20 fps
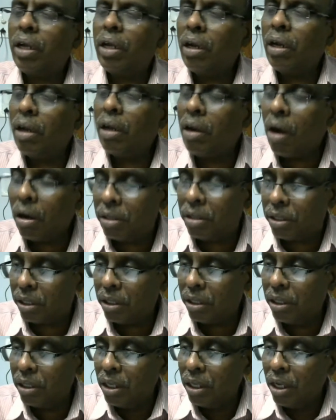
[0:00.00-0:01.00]
a lot
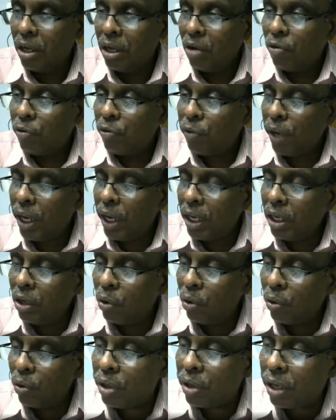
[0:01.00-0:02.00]

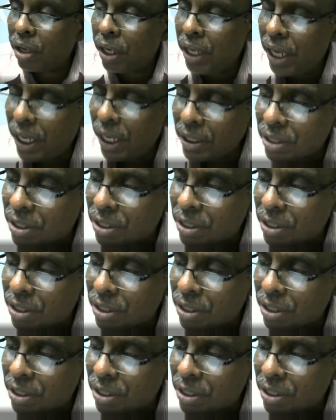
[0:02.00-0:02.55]
failure creates